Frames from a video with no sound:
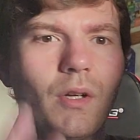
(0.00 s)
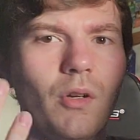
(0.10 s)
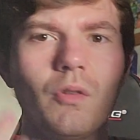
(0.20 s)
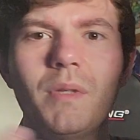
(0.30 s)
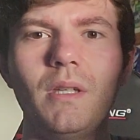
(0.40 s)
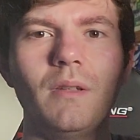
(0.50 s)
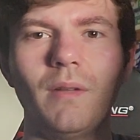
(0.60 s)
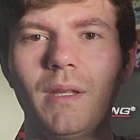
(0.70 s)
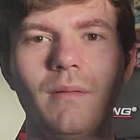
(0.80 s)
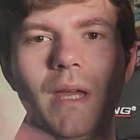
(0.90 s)
Kirby,
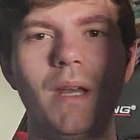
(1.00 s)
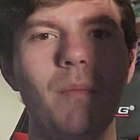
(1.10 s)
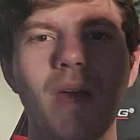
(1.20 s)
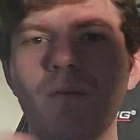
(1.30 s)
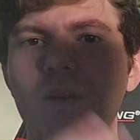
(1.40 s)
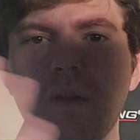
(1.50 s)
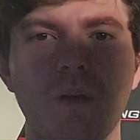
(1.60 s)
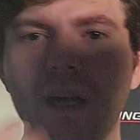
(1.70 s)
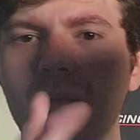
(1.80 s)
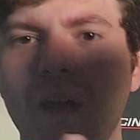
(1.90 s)
like anime, video
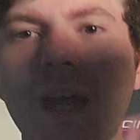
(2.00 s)
games,